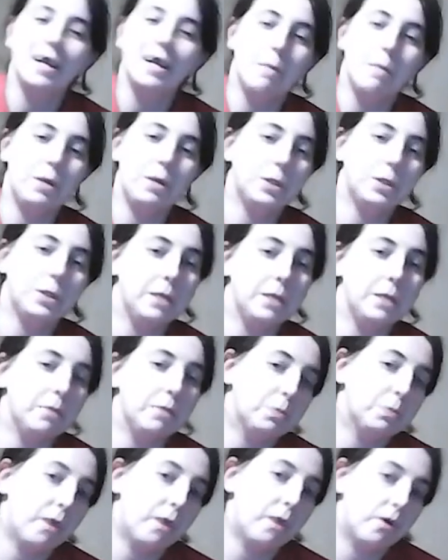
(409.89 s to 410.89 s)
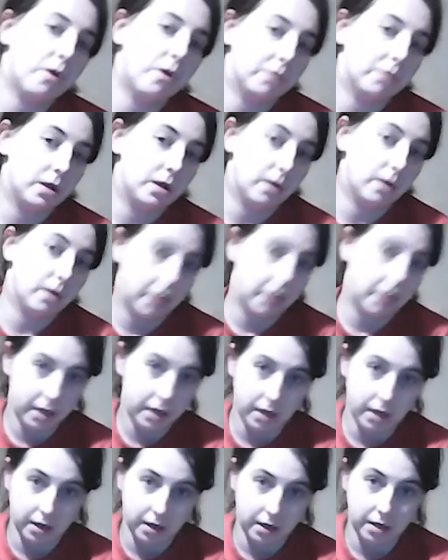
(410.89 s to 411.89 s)
Because he was part of the Lion
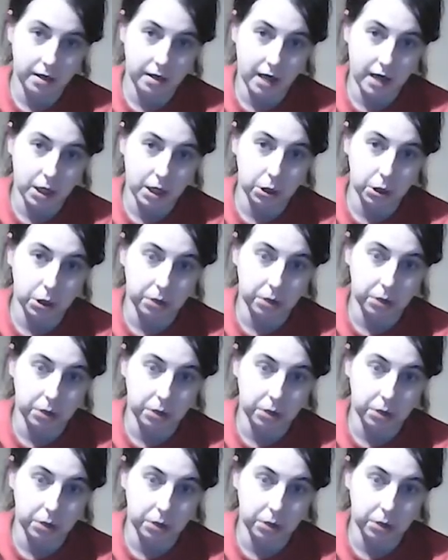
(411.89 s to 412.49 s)
King collection,